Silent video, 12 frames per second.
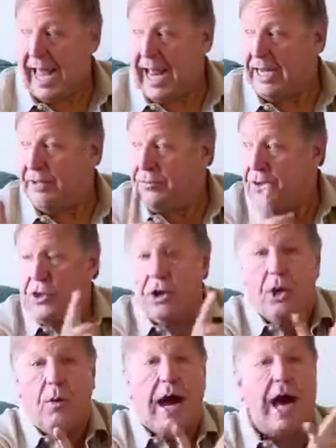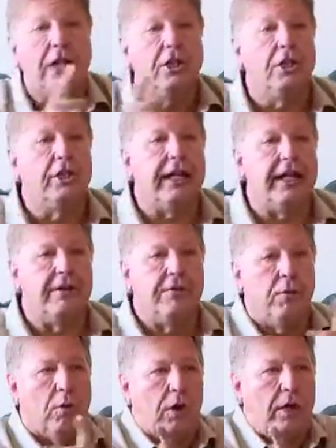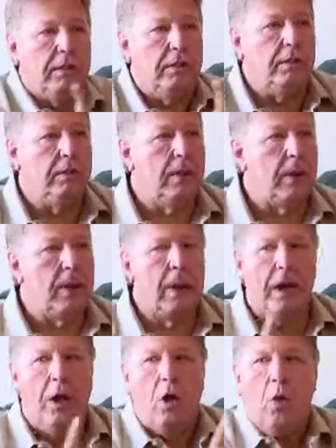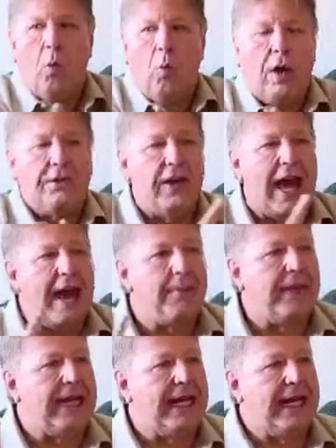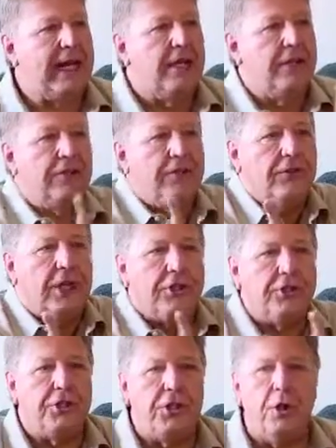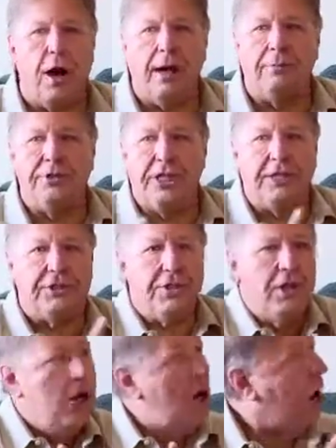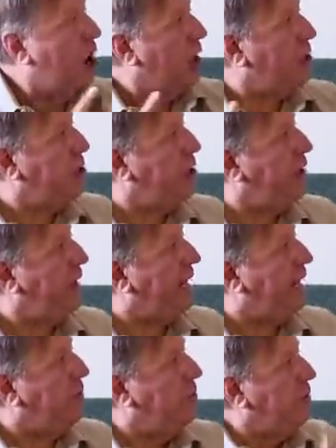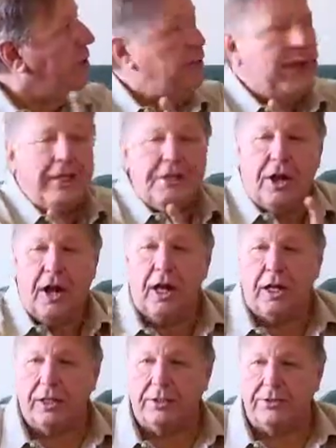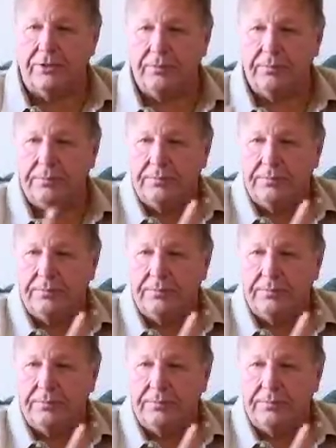And if you go out looking for it, what's happening is that 2 objects are shooting at moving targets.